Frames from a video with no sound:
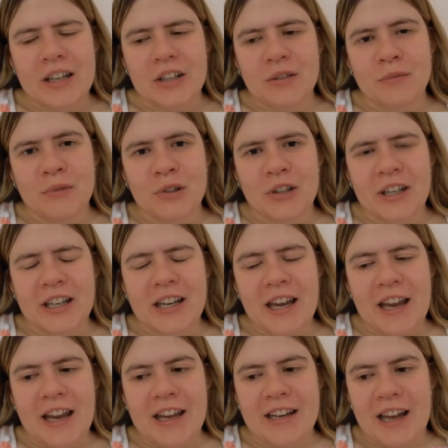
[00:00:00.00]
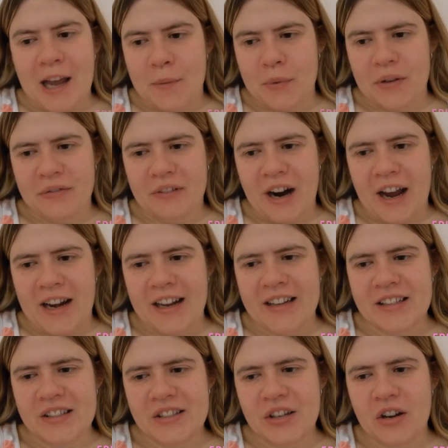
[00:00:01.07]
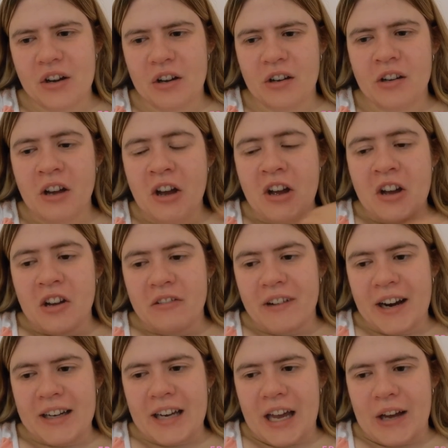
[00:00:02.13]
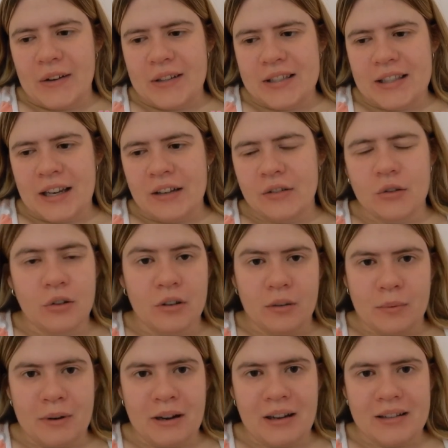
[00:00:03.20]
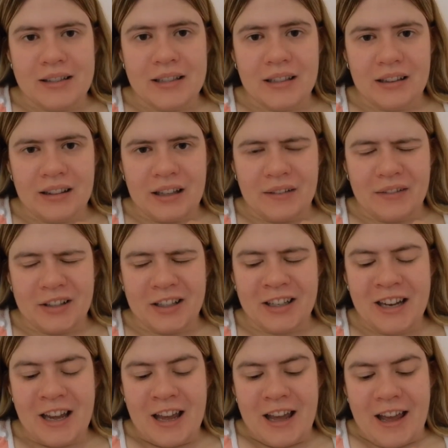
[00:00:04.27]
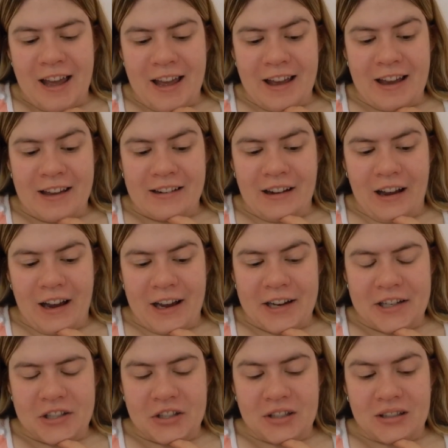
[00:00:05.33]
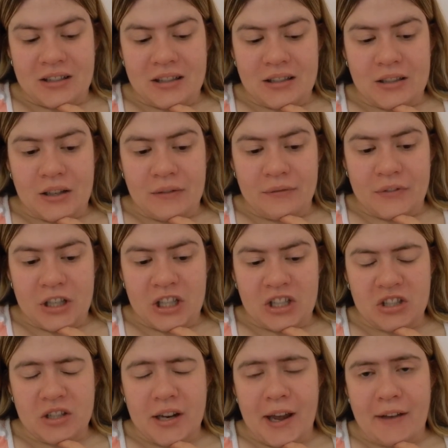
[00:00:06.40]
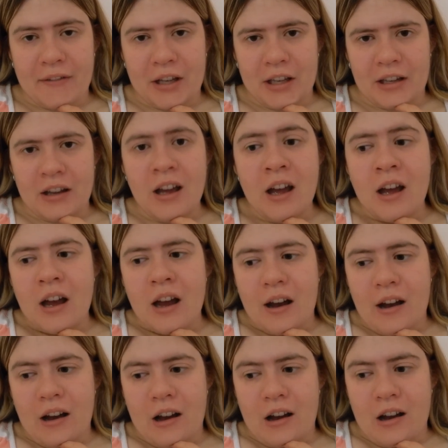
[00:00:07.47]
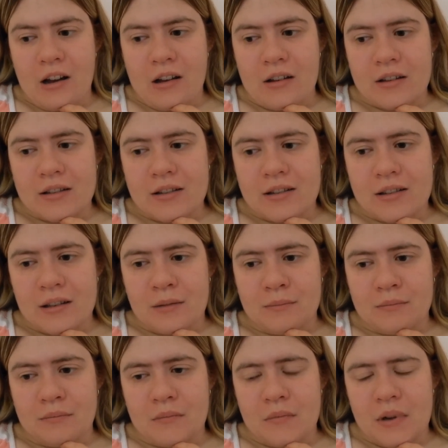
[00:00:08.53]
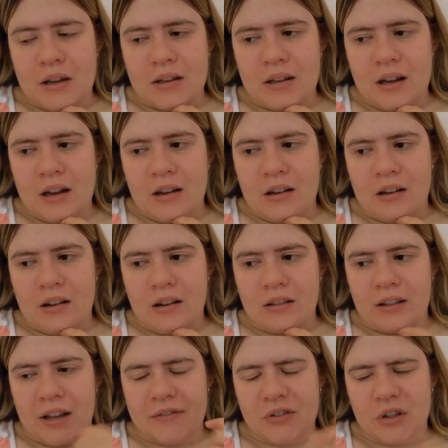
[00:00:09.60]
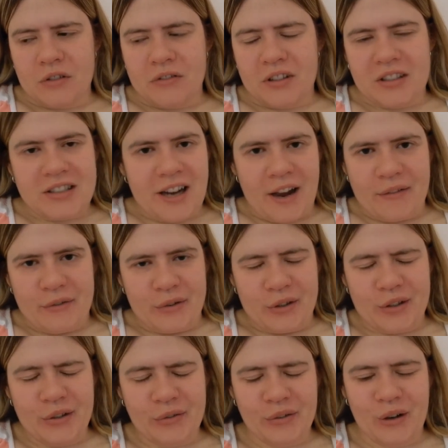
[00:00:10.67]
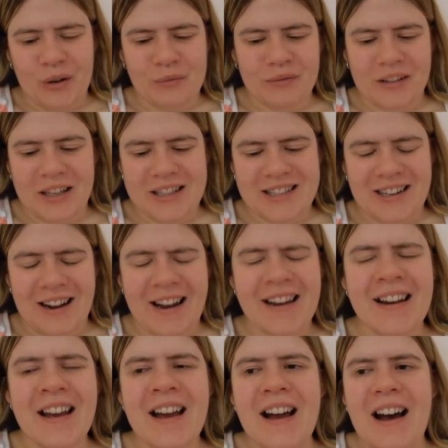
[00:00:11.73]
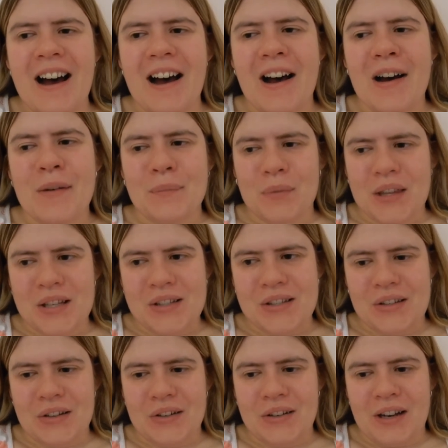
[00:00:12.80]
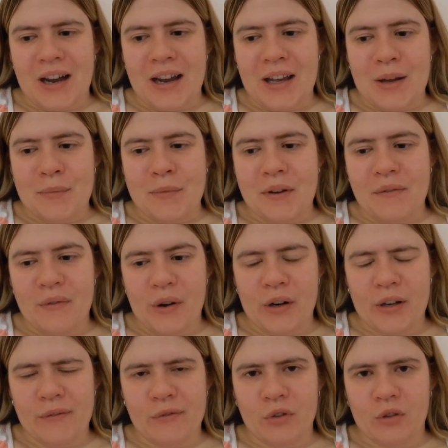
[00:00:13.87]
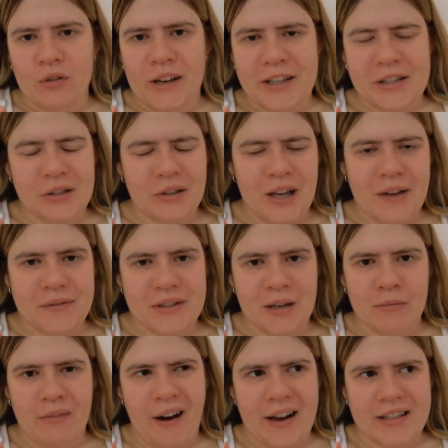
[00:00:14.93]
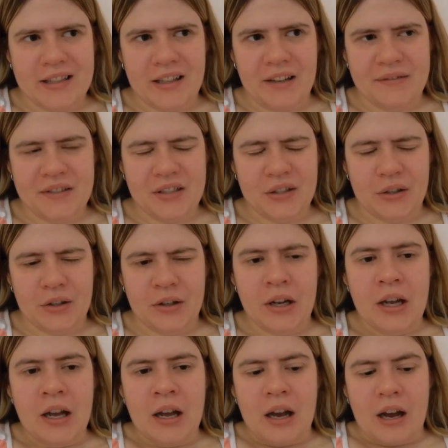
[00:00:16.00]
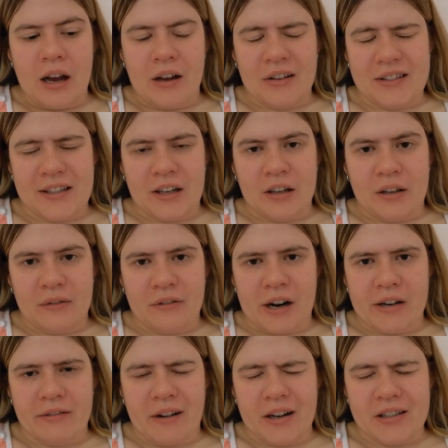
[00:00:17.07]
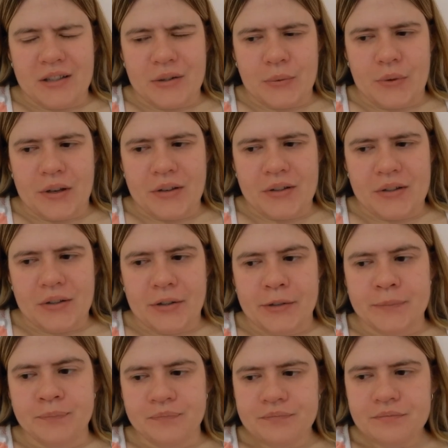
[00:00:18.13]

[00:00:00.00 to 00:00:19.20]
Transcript: and good morning, and happy Friday. So right now it's like 11:15, and I just finished having some leftover Thai food from last night. So I am very full. I still have some rice left, so because I got a fried rice as well, so